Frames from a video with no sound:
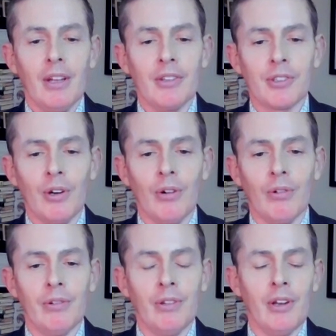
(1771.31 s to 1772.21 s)
And
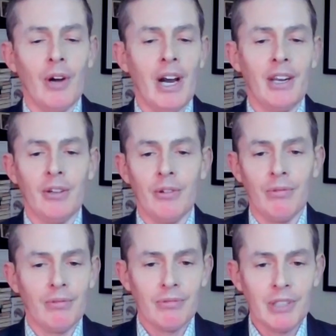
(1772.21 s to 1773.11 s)
so, how do
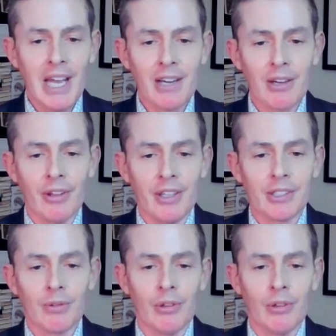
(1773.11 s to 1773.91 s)
you tackle this?